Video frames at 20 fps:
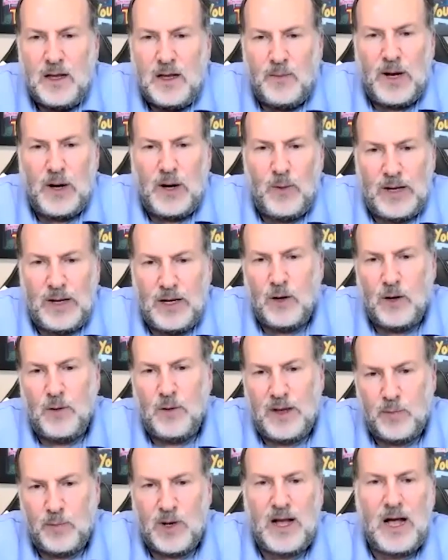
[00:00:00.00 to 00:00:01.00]
But we know
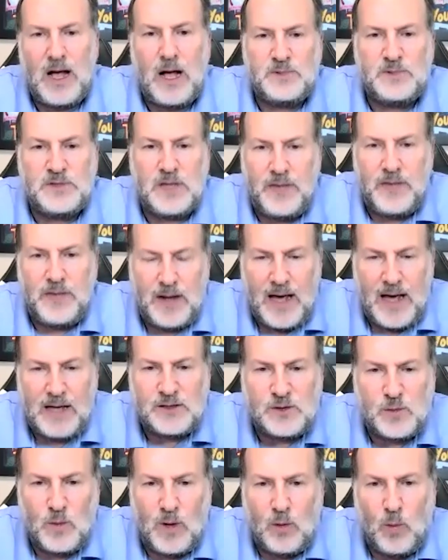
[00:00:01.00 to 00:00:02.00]
that perhaps on the
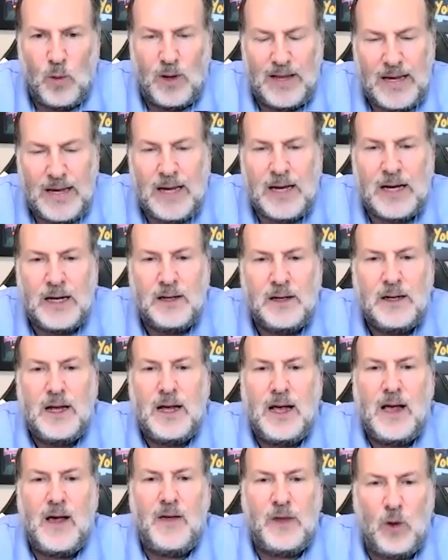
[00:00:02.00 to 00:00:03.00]
next one we'll hit,
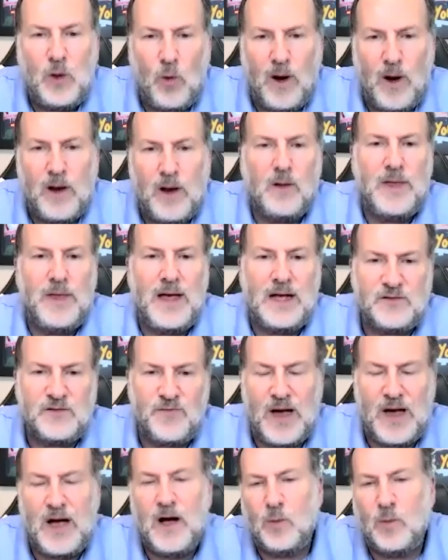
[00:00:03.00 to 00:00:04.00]
and the oil that's
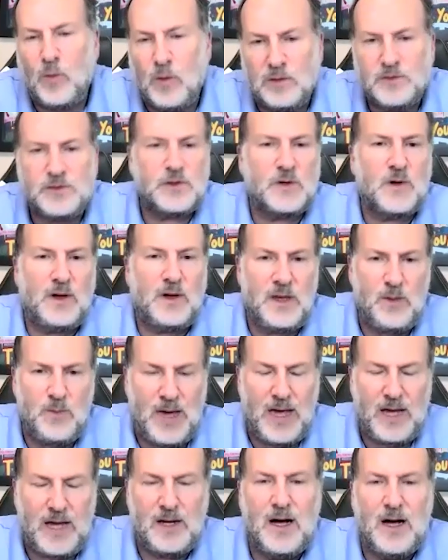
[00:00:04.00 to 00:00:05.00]
found will certainly
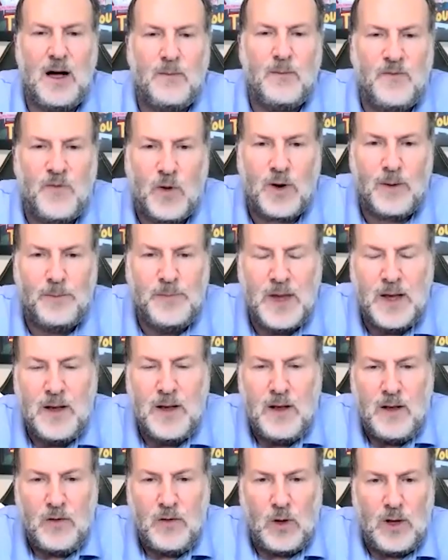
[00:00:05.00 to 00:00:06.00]
make up for
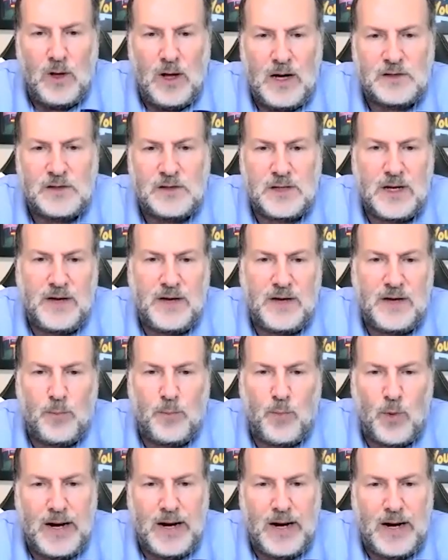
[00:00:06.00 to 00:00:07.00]
the loss on the
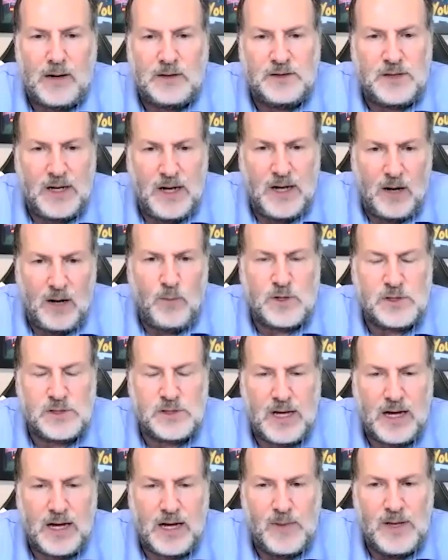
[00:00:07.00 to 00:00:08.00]
prior. It's a
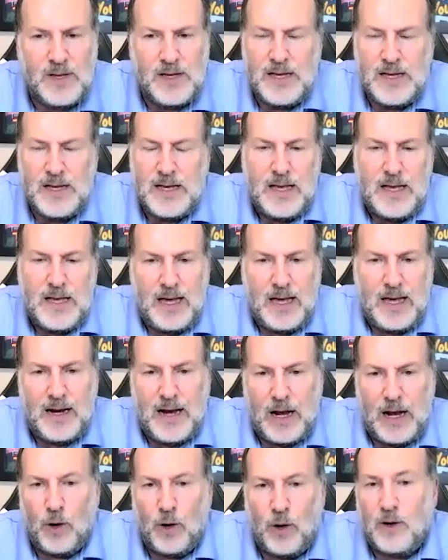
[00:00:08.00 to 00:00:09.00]
numbers game. And
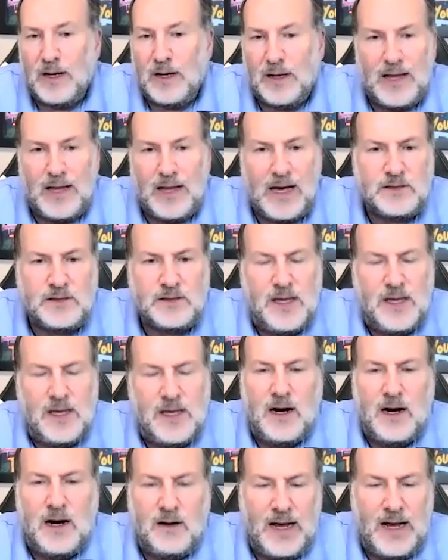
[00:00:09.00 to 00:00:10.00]
I learned a lesson
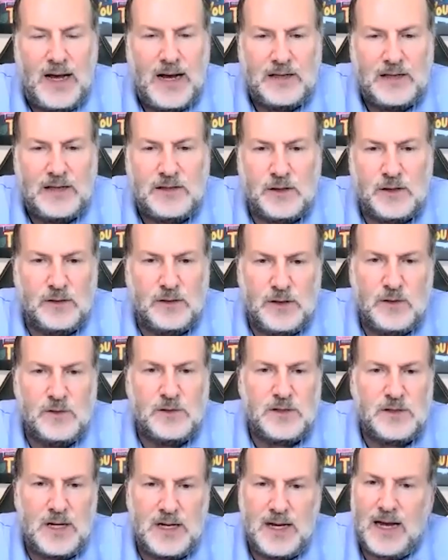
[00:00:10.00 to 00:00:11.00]
there that I still
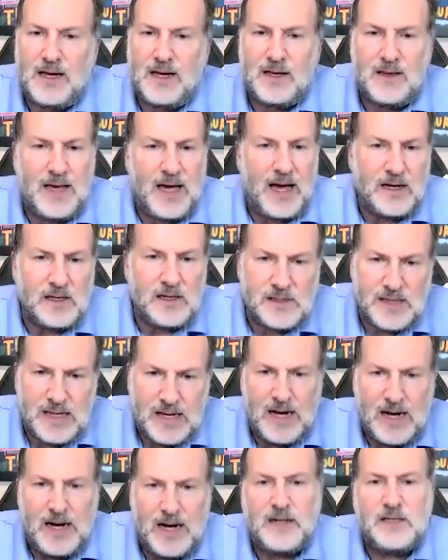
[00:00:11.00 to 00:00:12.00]
use today, and that is
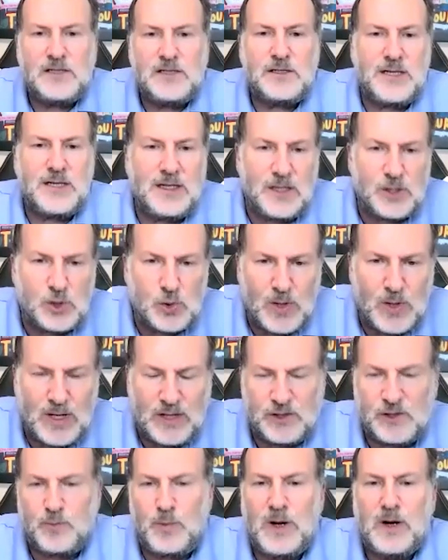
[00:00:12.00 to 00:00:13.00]
the honesty, the
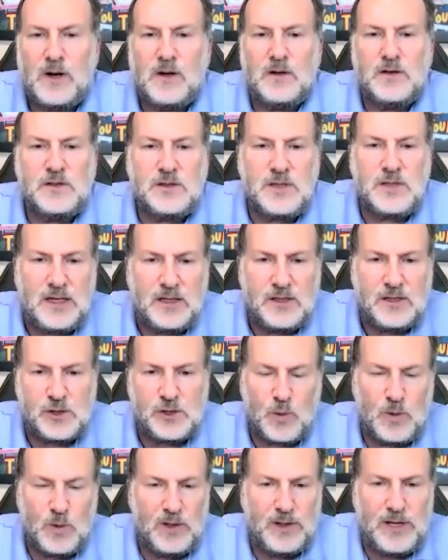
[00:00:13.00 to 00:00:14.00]
transparency, and
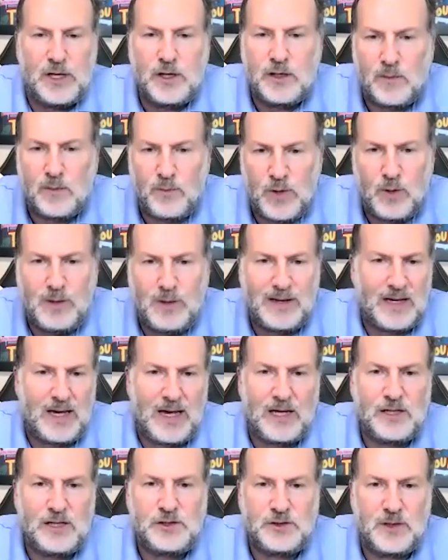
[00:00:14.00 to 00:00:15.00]
just really
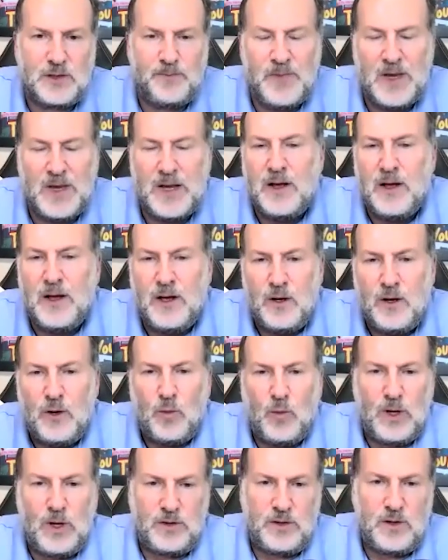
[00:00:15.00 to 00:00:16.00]
communication
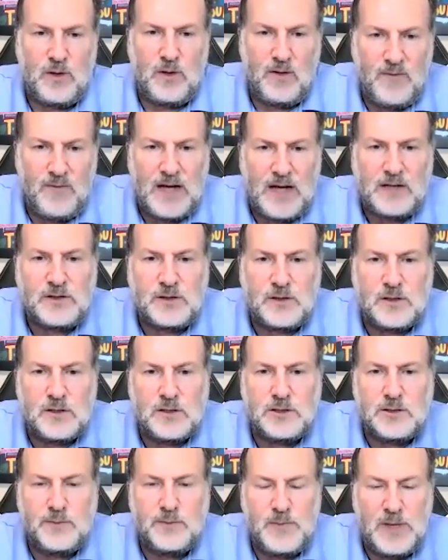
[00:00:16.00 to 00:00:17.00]
with your
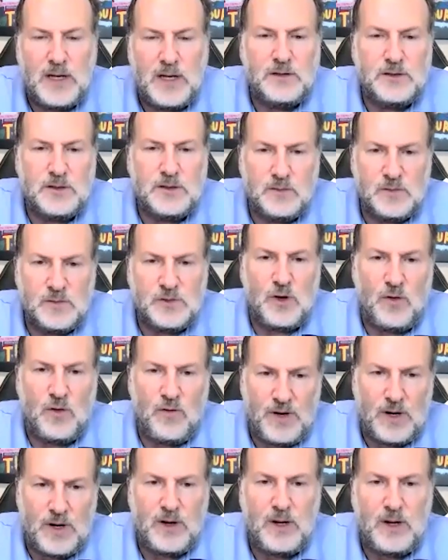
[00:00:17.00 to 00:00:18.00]
investors is so
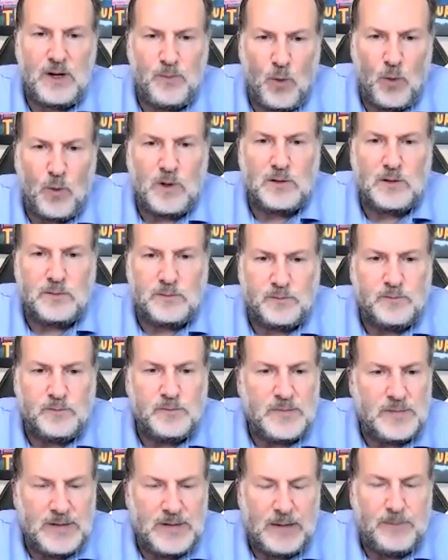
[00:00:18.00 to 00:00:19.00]
very important.
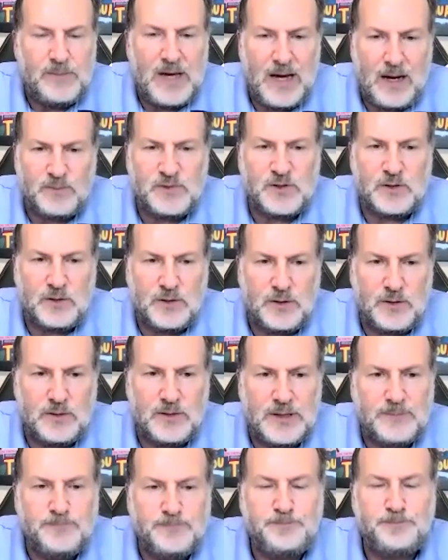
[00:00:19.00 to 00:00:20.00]
Yeah,
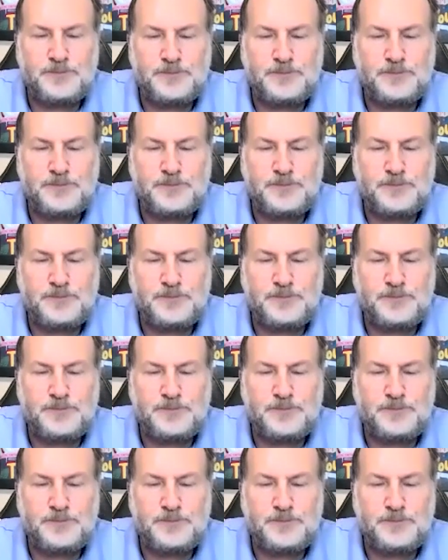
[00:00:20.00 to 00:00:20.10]
absolutely.